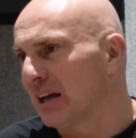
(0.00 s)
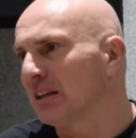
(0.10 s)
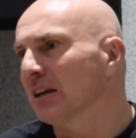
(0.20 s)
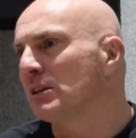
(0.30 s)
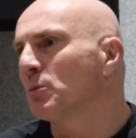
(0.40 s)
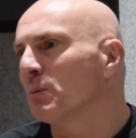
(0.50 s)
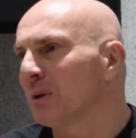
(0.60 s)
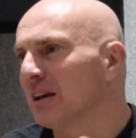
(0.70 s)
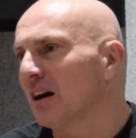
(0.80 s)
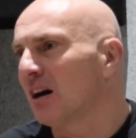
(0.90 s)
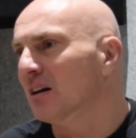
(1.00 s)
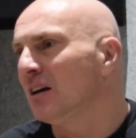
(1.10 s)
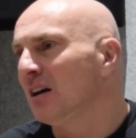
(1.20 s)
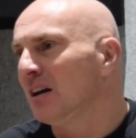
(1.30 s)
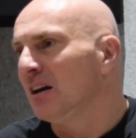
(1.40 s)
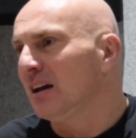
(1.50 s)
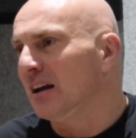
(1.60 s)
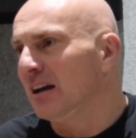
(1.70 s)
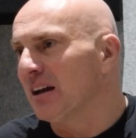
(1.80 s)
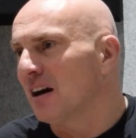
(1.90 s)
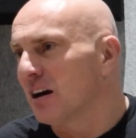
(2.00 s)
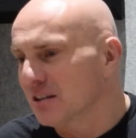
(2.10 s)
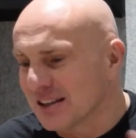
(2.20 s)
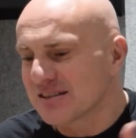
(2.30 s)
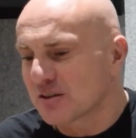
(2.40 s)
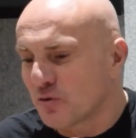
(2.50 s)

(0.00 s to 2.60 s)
And it will be harnessed